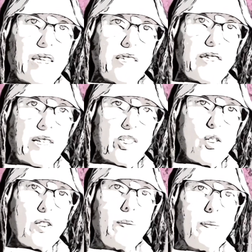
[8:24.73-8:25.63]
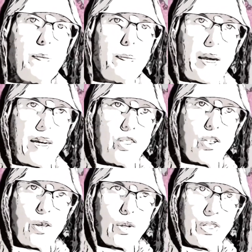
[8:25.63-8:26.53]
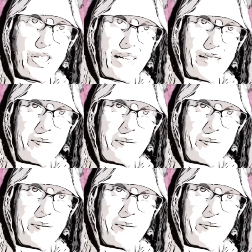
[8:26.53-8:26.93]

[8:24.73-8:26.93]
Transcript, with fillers: Thus ends page 13.